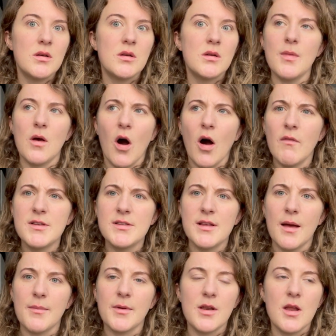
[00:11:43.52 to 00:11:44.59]
Obviously
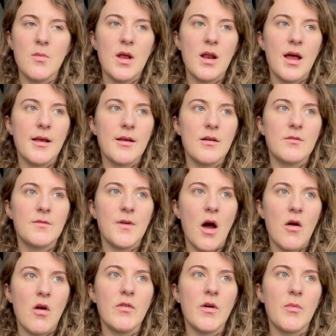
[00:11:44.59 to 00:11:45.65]
I'm going to be like far
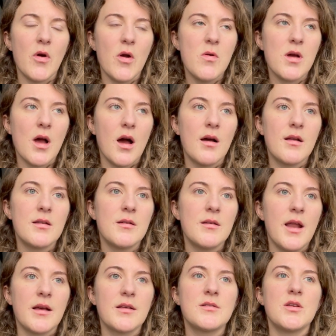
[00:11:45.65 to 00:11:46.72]
off a pro card
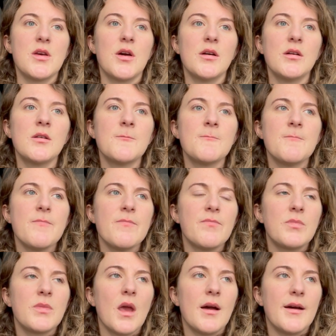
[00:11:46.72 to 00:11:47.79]
next year,
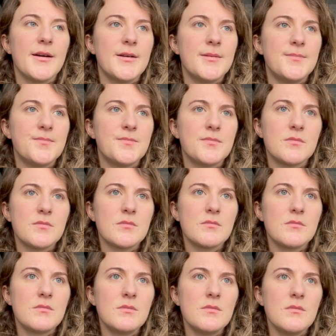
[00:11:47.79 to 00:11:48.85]

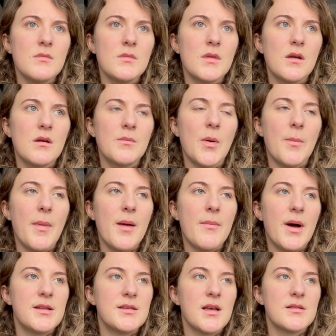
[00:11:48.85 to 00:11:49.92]
but my
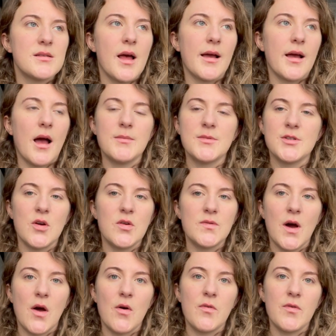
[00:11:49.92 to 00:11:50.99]
mindset's like, I'm so
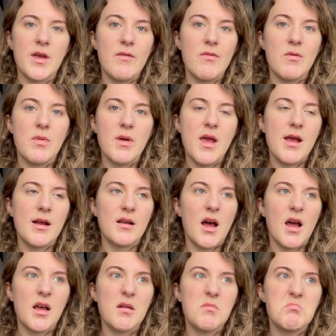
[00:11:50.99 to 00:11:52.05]
far off even being
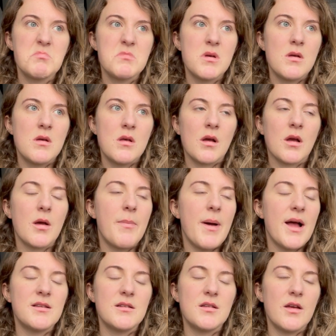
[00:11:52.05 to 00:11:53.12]
like
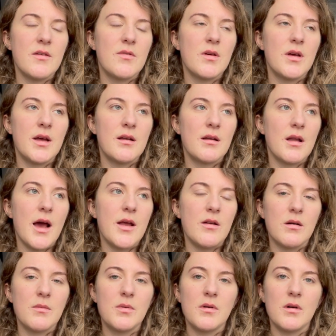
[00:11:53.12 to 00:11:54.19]
competitive in a
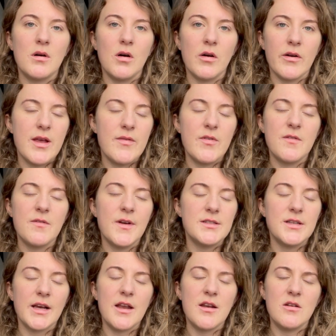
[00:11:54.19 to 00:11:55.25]
lineup, or even
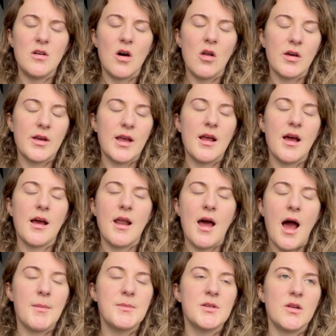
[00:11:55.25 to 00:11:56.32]
fitting in and not looking like an
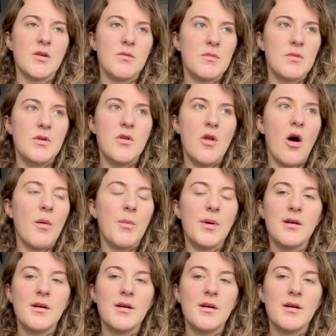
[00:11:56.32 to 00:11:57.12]
absolute knob.